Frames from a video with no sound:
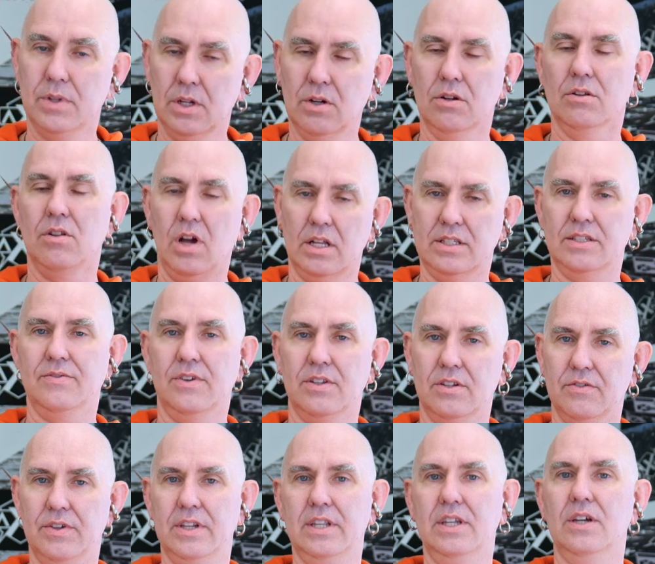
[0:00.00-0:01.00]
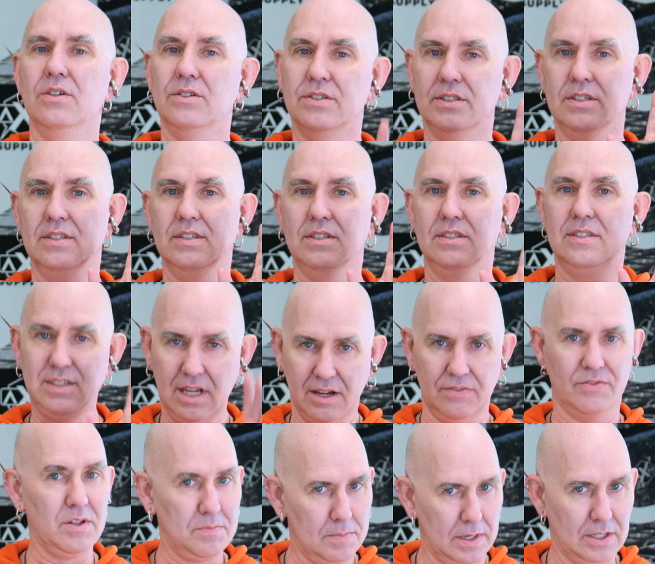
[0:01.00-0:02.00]
There are lots of other videos, and
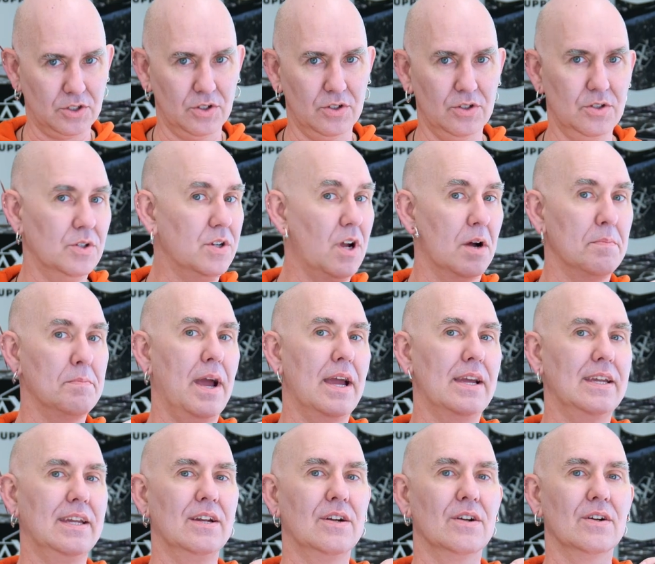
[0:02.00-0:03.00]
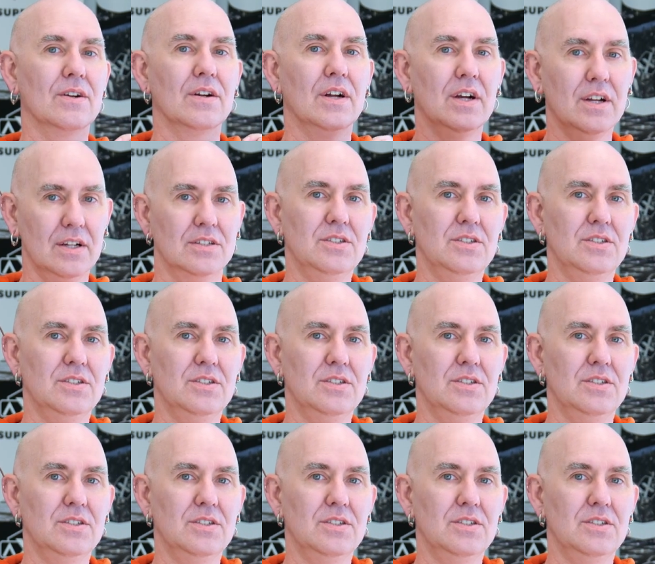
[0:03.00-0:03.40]
definitely make sure you come back here